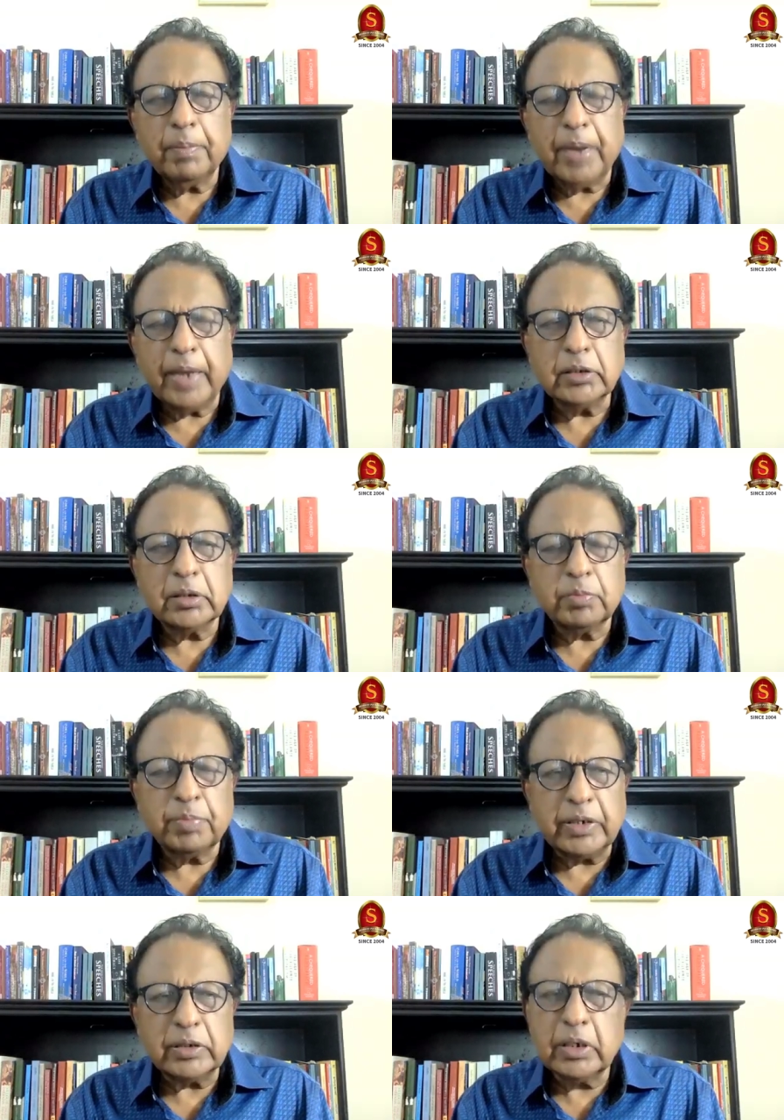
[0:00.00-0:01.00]
as
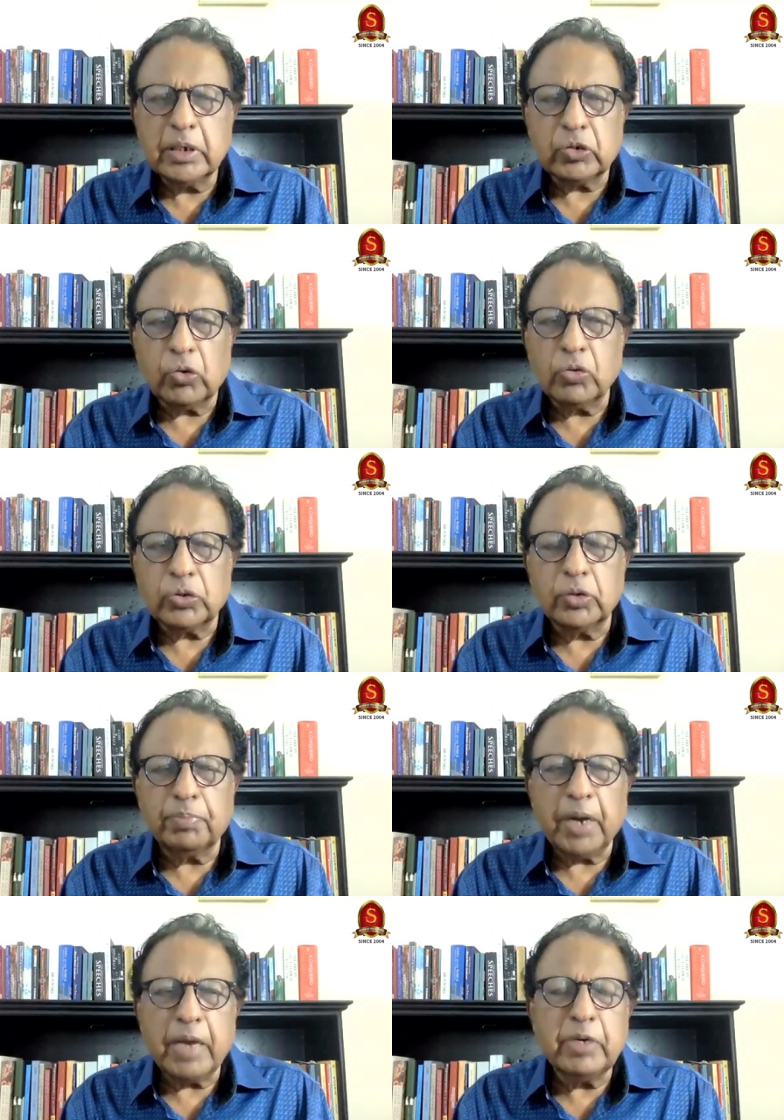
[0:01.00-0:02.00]
president also. The
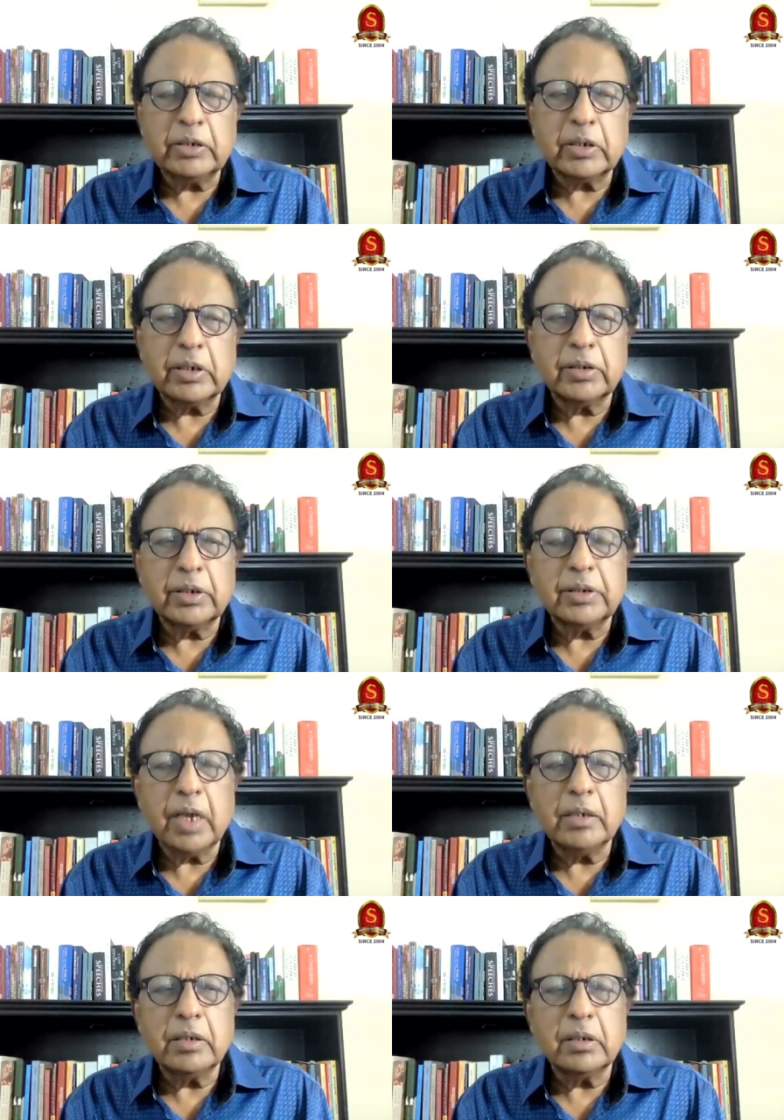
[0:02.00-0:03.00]
Prime Minister has
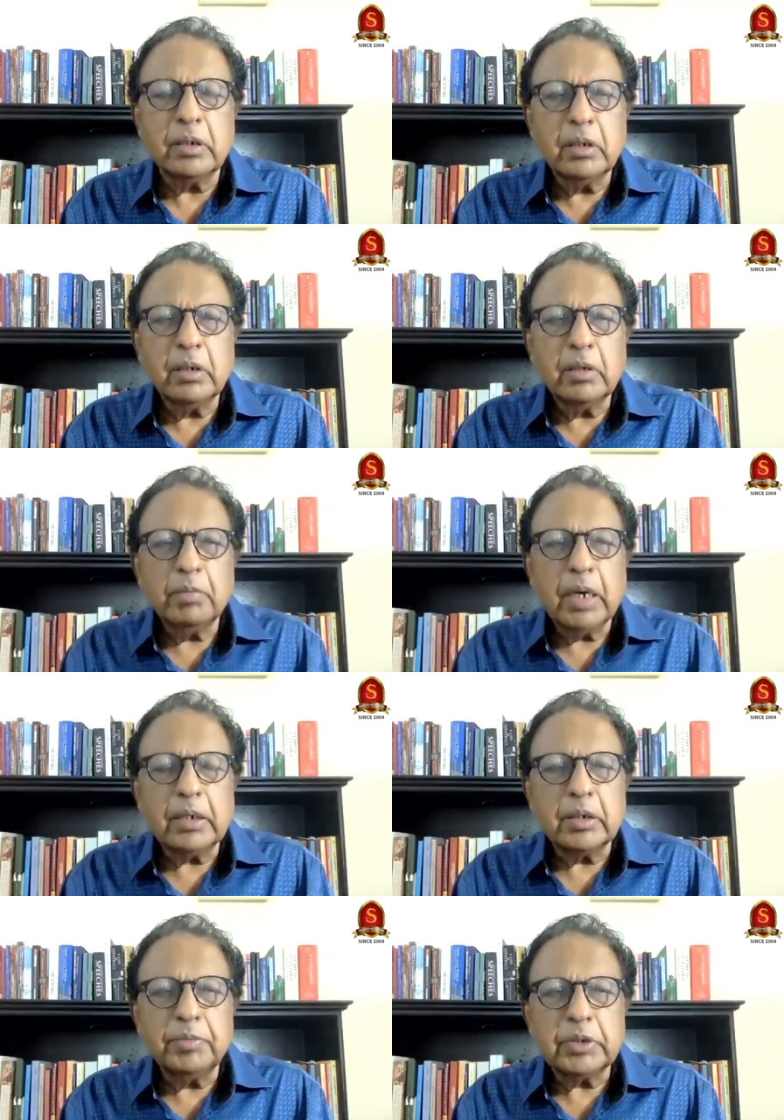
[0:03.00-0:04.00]
resigned,
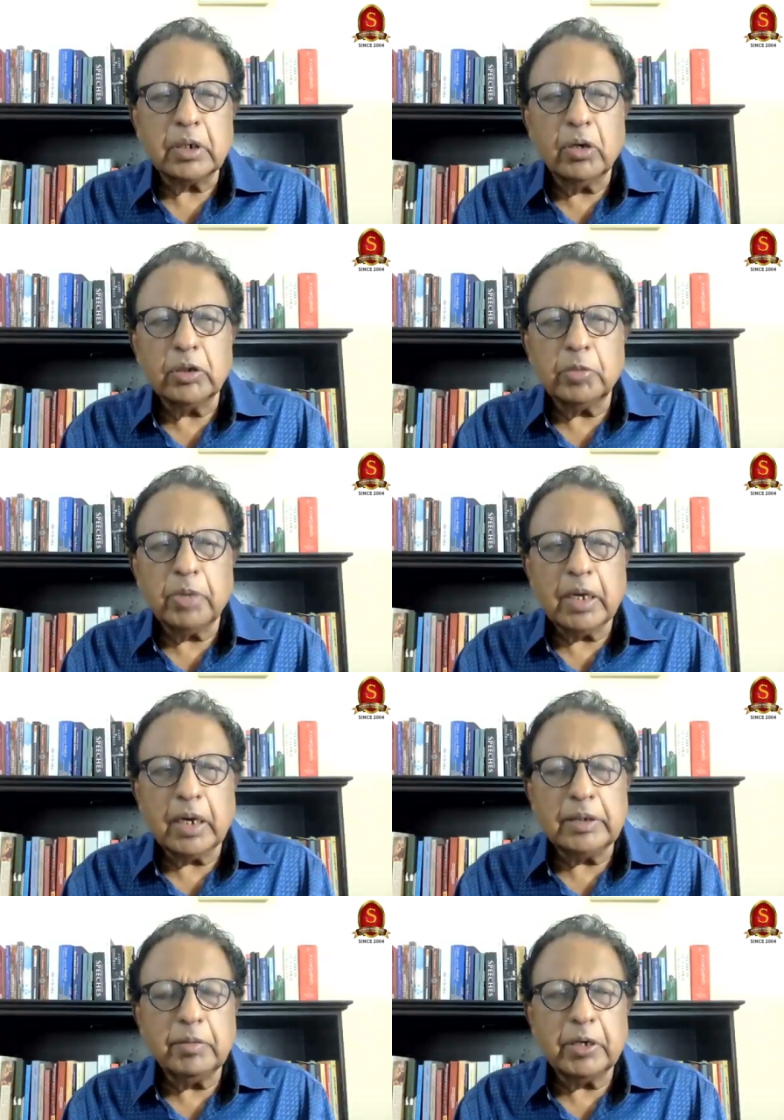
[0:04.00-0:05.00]
but Mister Gotabaya
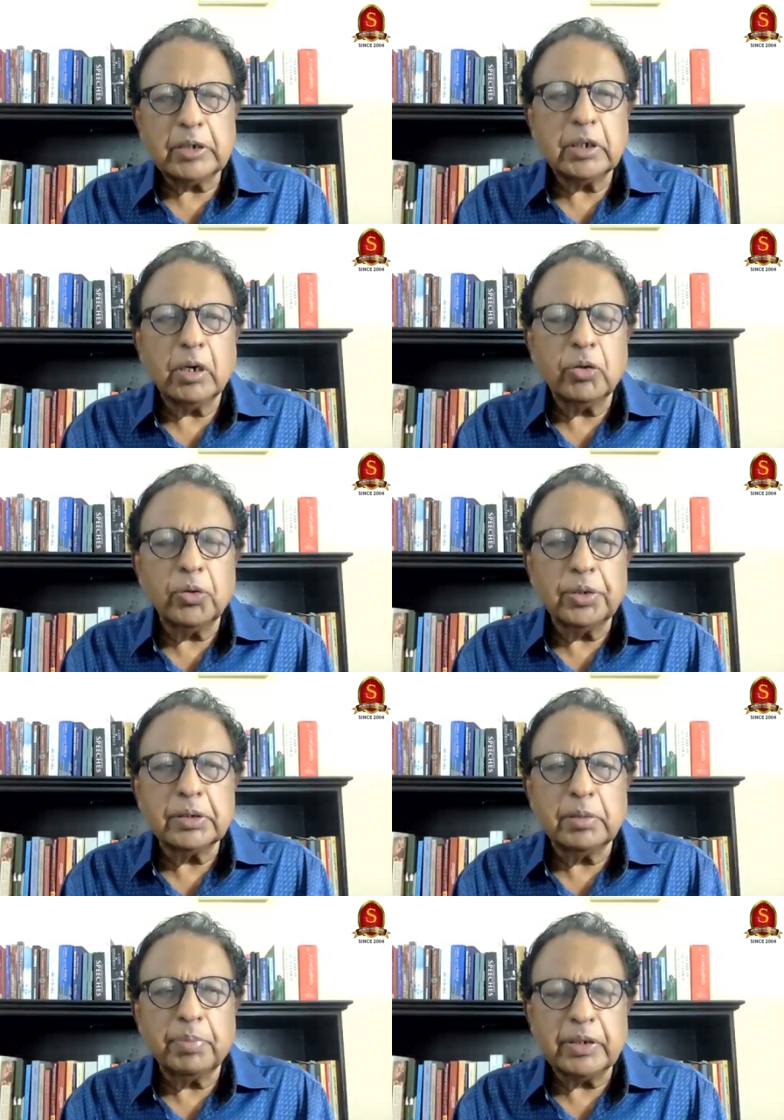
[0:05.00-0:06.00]
Rajapaksa, who
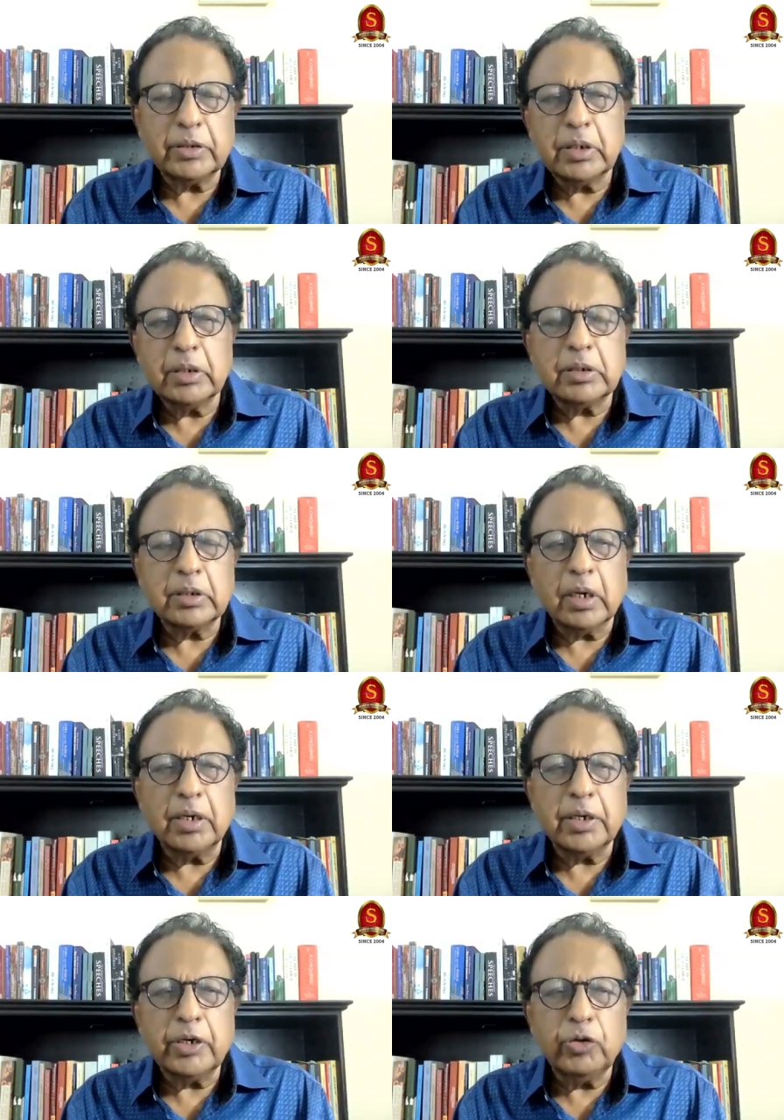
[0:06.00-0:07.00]
is the president,
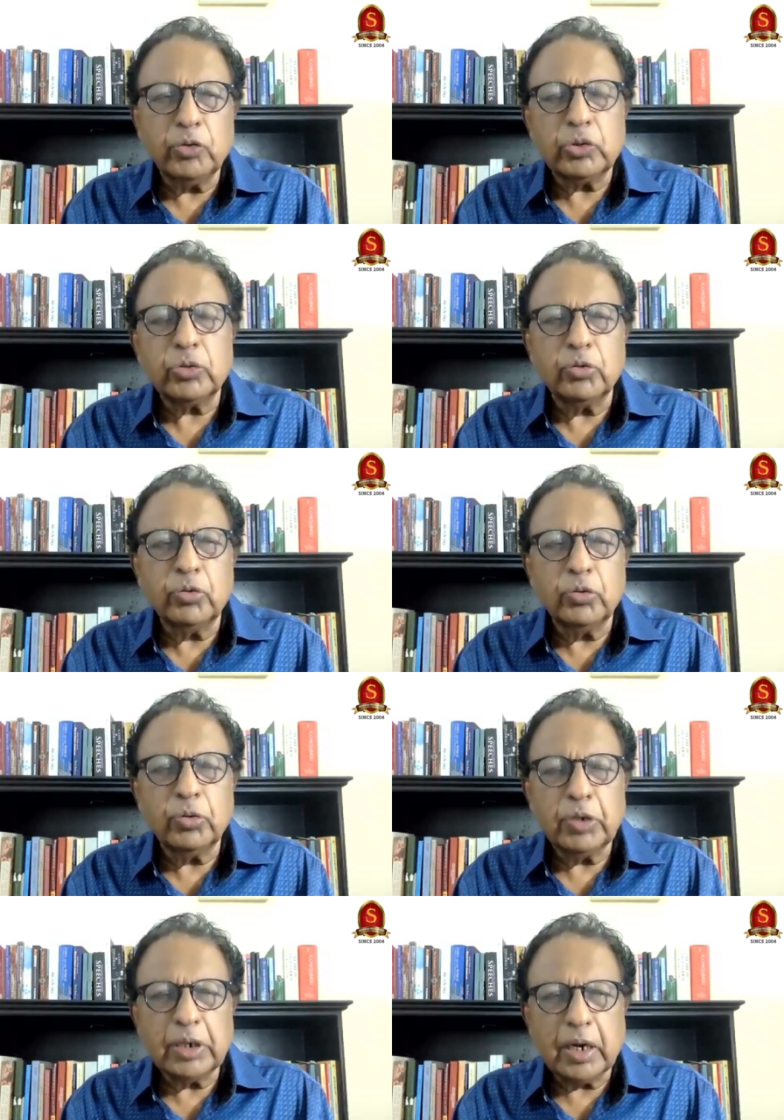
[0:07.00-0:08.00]
continues to
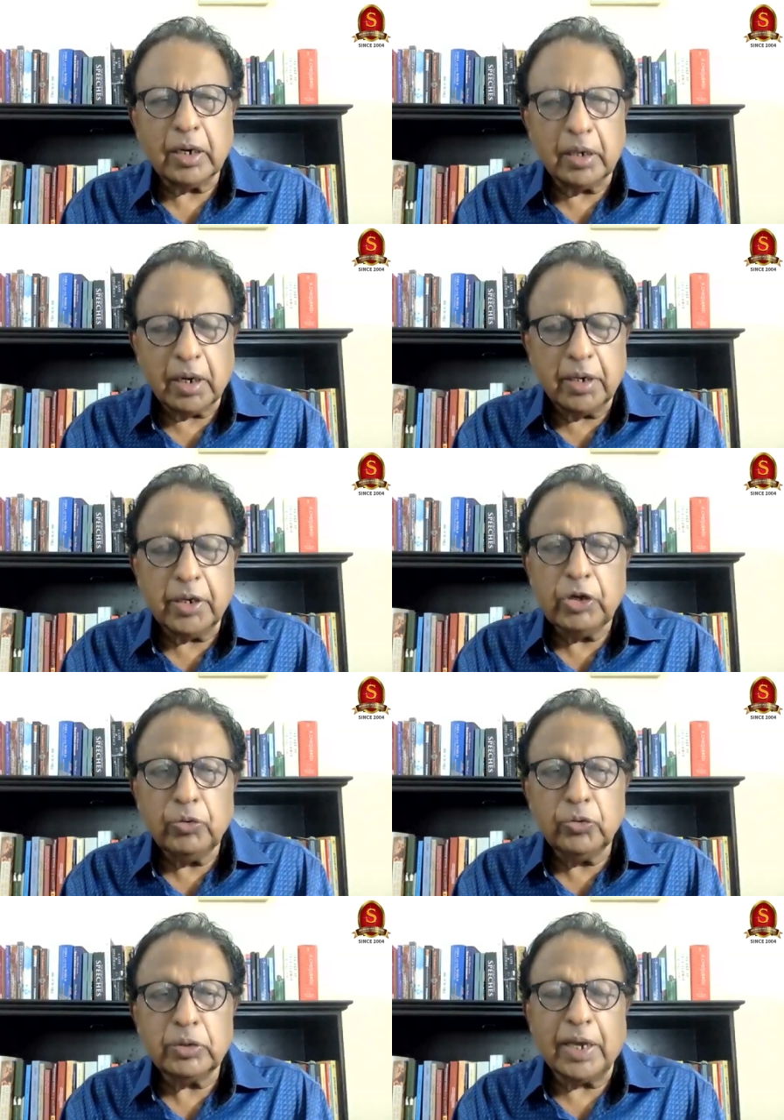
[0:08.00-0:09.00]

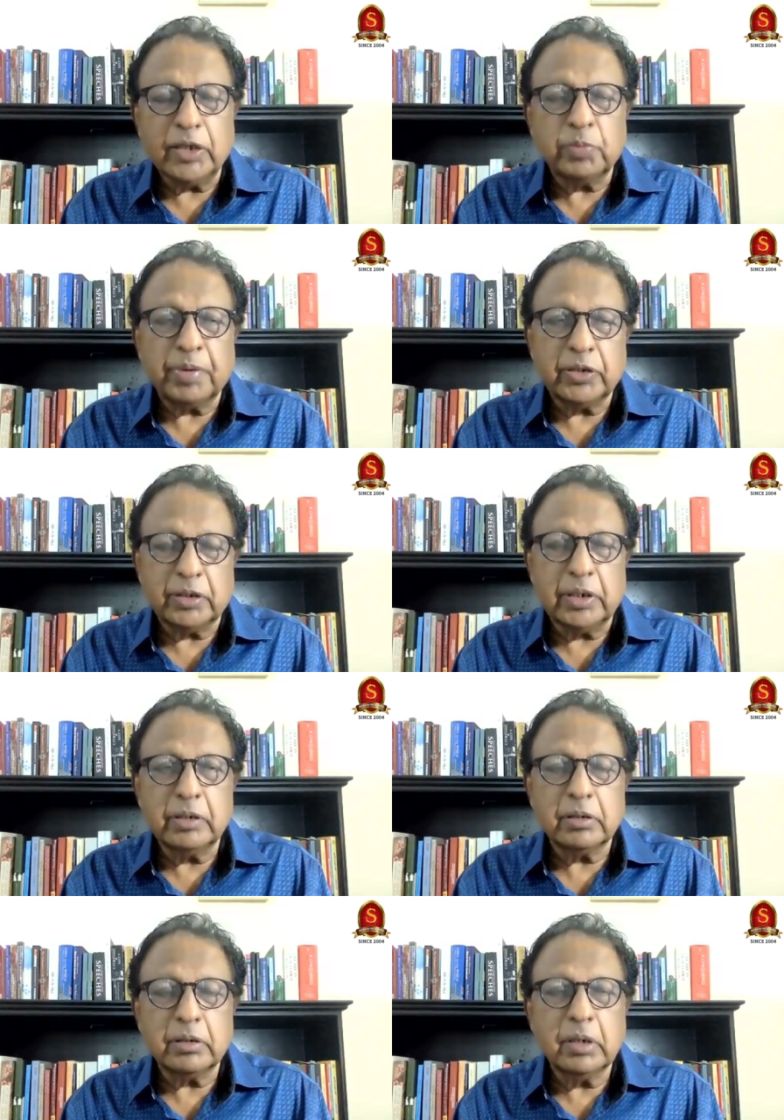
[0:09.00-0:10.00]
continues as president,